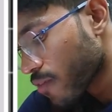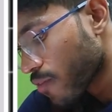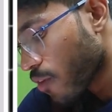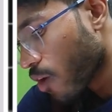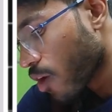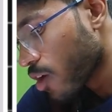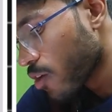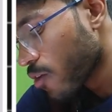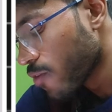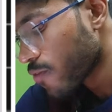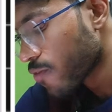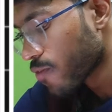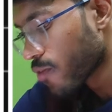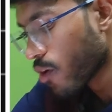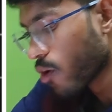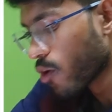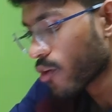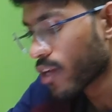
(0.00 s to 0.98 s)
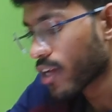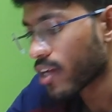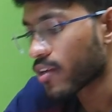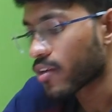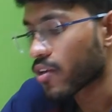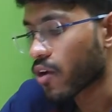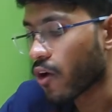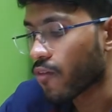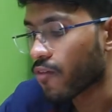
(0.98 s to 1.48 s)
volume flow rate
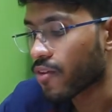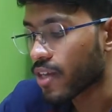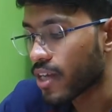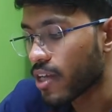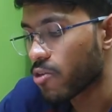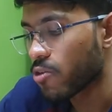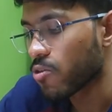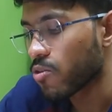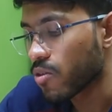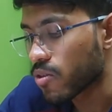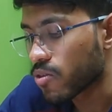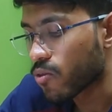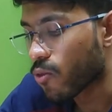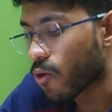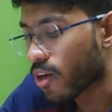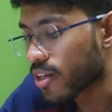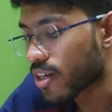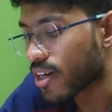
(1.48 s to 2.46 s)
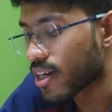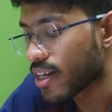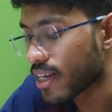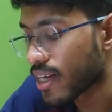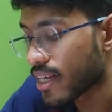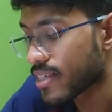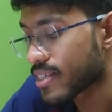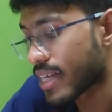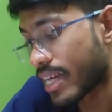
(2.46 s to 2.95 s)
of Q, water
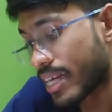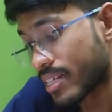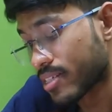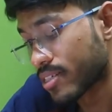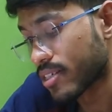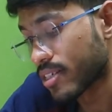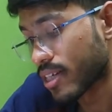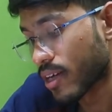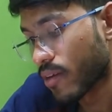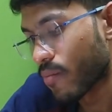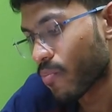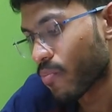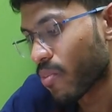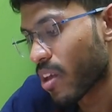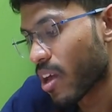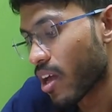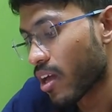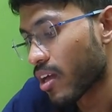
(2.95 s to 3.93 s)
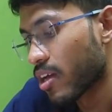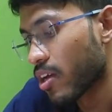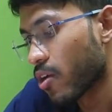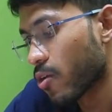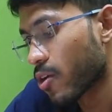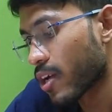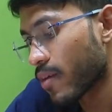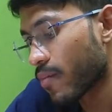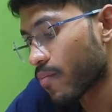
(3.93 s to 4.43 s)
is entering.
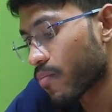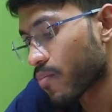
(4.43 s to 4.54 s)
Okay.